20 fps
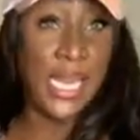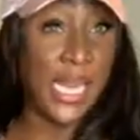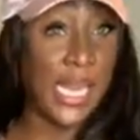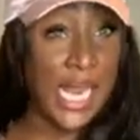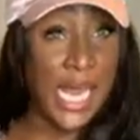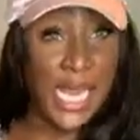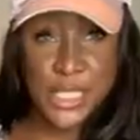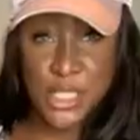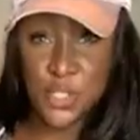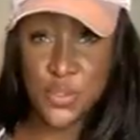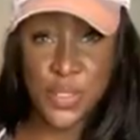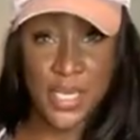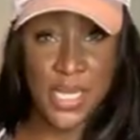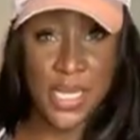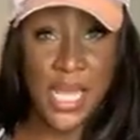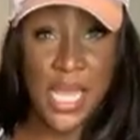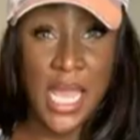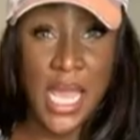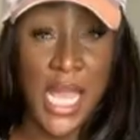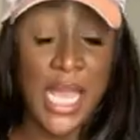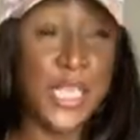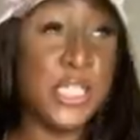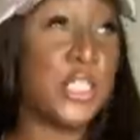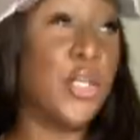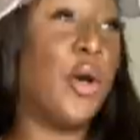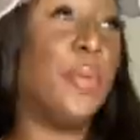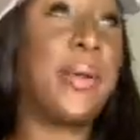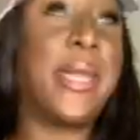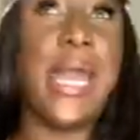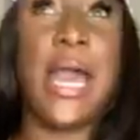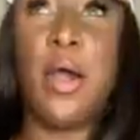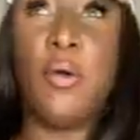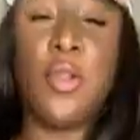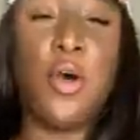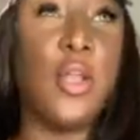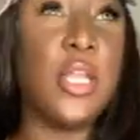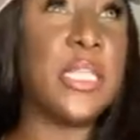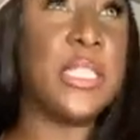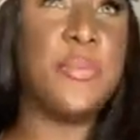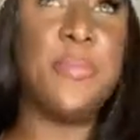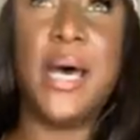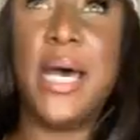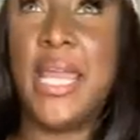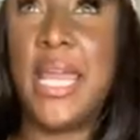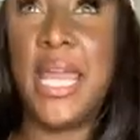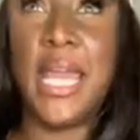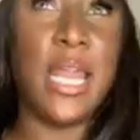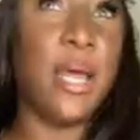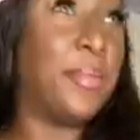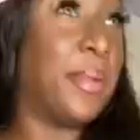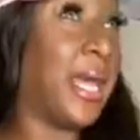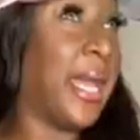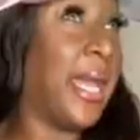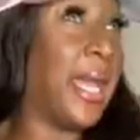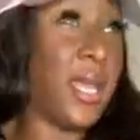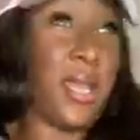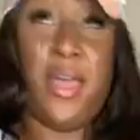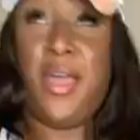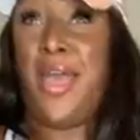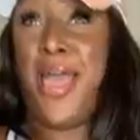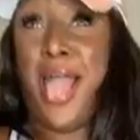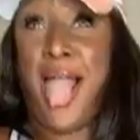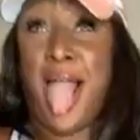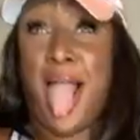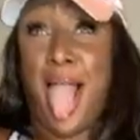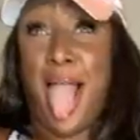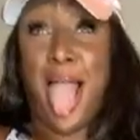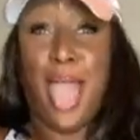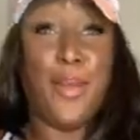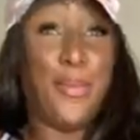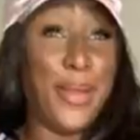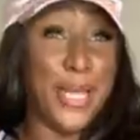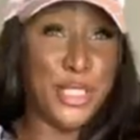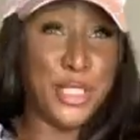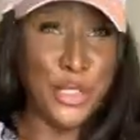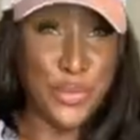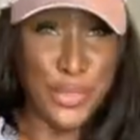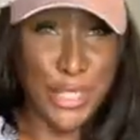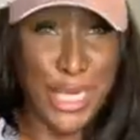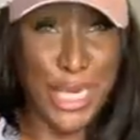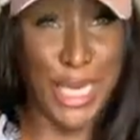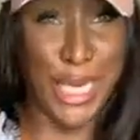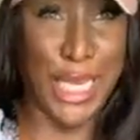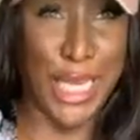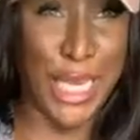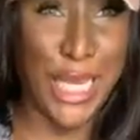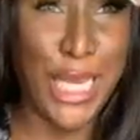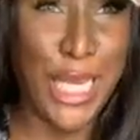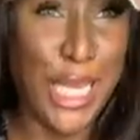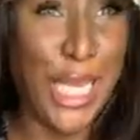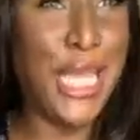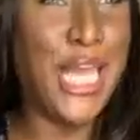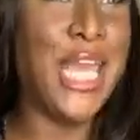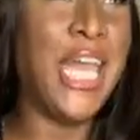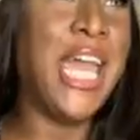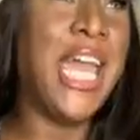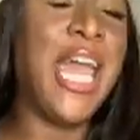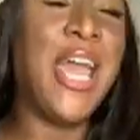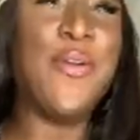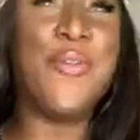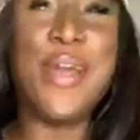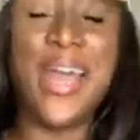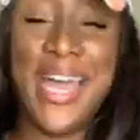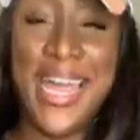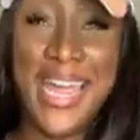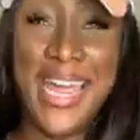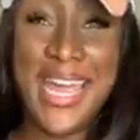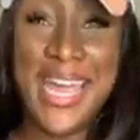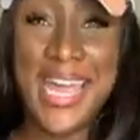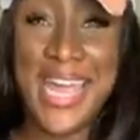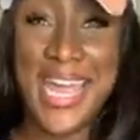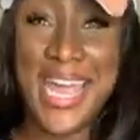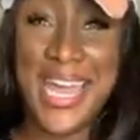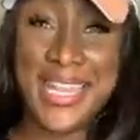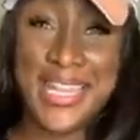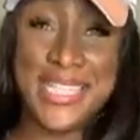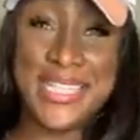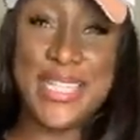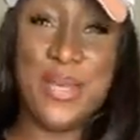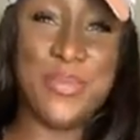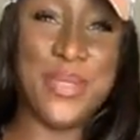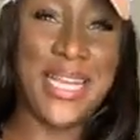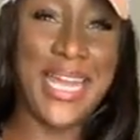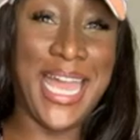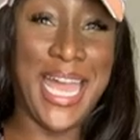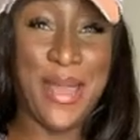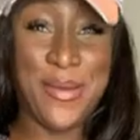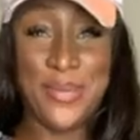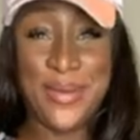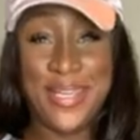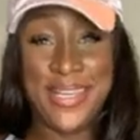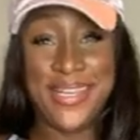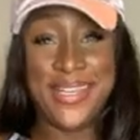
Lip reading: and I'll do it. And so I'm counting all this money, and I'm like, bitch, you did it. Right? And then something happened.